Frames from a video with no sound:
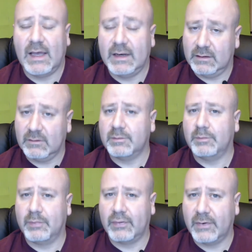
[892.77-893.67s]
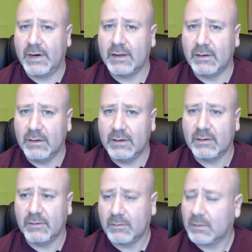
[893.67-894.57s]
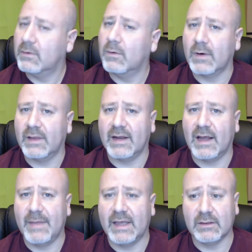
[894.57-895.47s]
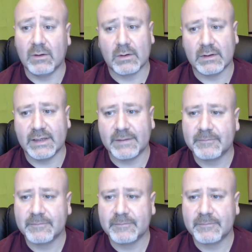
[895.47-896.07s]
and it looked pretty good on the recording that I made locally.